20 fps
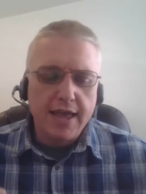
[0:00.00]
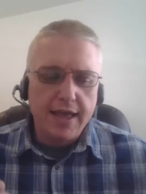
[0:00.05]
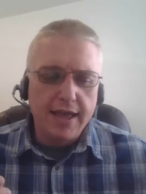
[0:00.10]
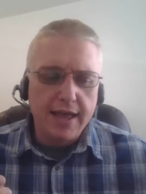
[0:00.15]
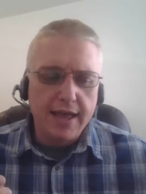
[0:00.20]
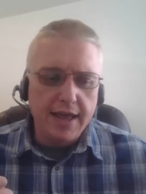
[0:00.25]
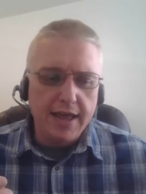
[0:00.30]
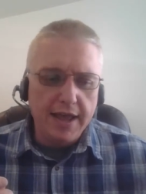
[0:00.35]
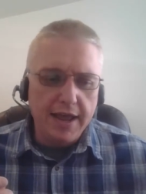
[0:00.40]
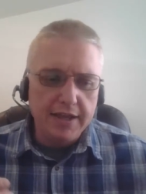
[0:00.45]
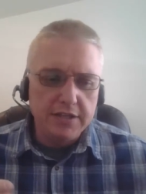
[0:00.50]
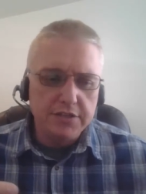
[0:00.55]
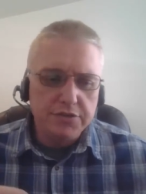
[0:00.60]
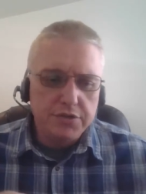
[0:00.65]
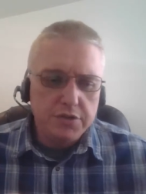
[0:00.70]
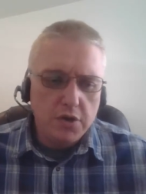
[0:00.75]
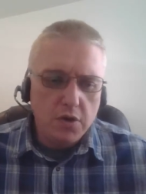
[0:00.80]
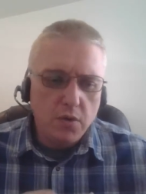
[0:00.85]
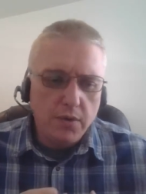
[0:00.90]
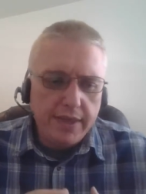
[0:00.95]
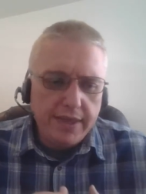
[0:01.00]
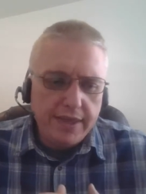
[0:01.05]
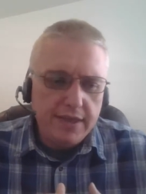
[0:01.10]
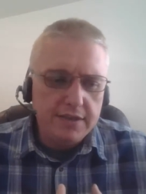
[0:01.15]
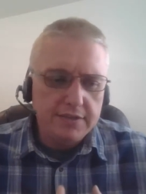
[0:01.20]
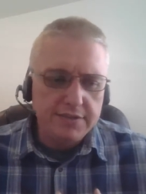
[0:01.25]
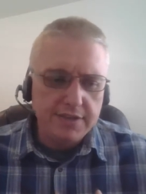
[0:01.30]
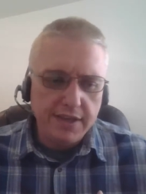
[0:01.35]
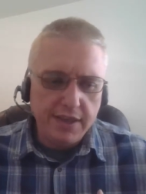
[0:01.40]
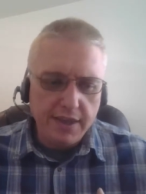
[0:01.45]
Uh, and so
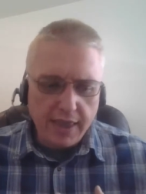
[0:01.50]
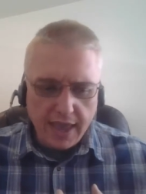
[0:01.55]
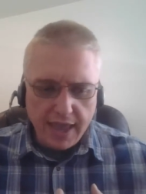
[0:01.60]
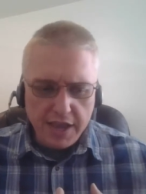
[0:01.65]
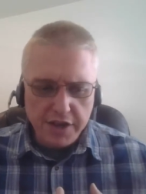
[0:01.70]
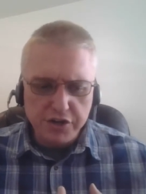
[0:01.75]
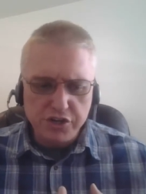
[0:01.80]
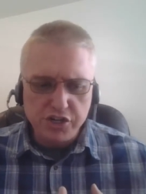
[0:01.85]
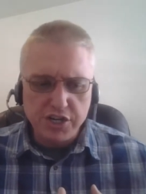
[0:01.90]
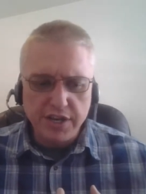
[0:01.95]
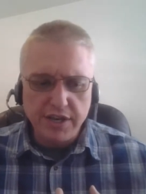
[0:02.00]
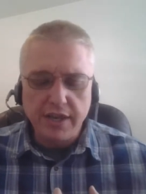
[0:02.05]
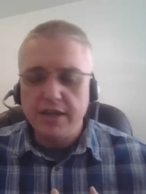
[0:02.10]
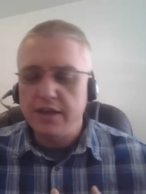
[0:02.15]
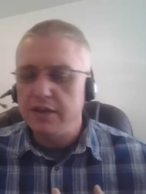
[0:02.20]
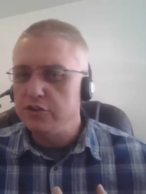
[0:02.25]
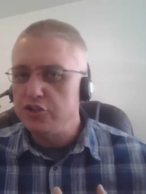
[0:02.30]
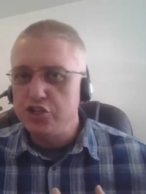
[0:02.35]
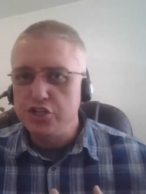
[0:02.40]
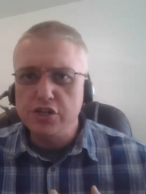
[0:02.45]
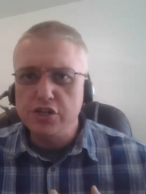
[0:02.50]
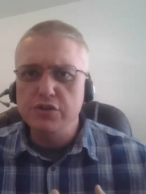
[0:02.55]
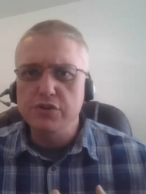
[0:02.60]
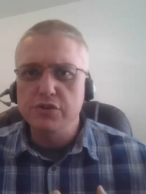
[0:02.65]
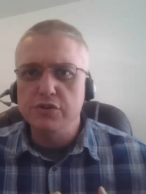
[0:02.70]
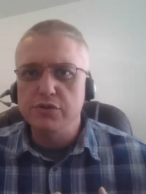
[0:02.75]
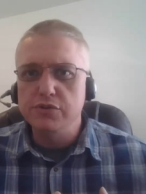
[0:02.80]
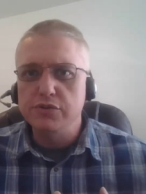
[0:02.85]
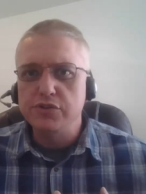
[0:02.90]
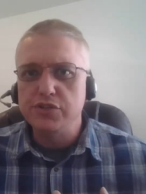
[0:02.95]
he's engaging
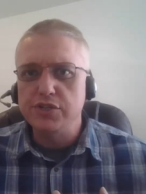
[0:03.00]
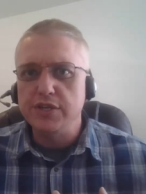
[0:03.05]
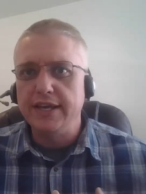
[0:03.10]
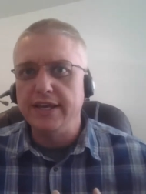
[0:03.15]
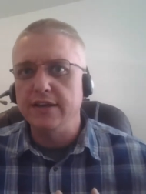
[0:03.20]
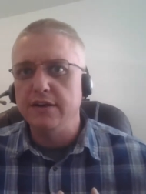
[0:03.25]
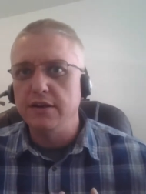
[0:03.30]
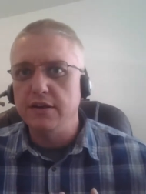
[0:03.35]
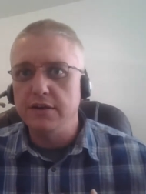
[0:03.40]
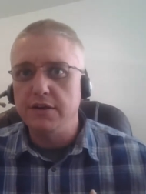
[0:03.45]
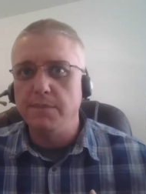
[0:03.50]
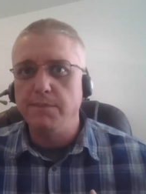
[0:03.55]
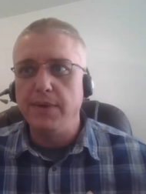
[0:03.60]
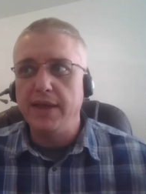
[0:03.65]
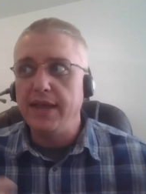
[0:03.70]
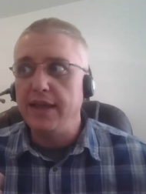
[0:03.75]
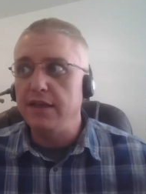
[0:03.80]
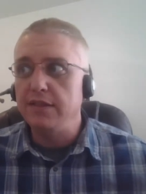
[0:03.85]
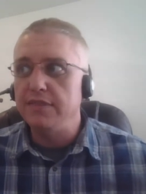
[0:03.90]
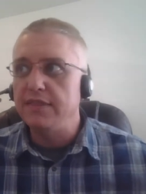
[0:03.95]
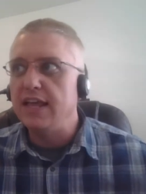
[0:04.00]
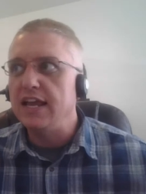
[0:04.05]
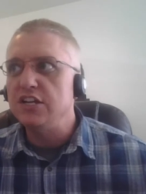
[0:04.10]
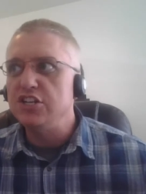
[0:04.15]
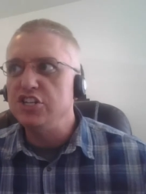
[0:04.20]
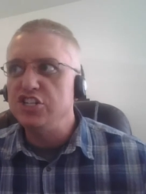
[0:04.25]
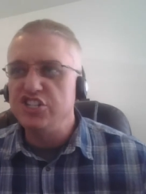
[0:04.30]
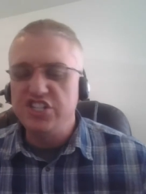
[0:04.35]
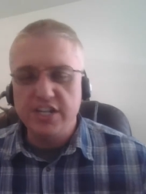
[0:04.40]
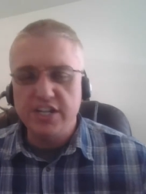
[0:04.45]
Jews in a debate
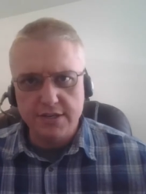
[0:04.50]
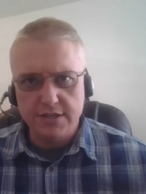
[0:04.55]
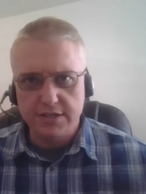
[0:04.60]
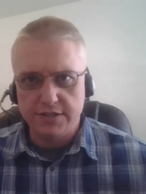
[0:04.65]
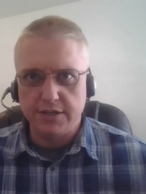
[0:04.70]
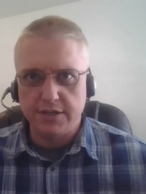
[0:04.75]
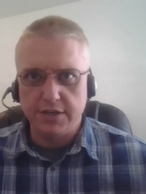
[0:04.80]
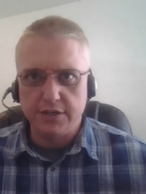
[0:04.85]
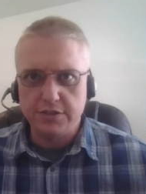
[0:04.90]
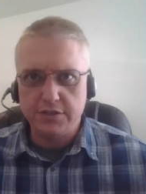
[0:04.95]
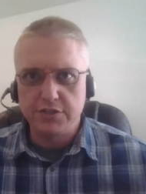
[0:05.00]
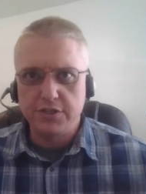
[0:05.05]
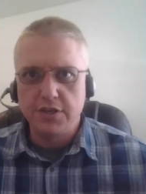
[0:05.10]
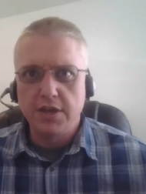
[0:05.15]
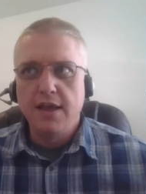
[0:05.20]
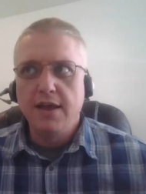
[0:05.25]
that Jesus,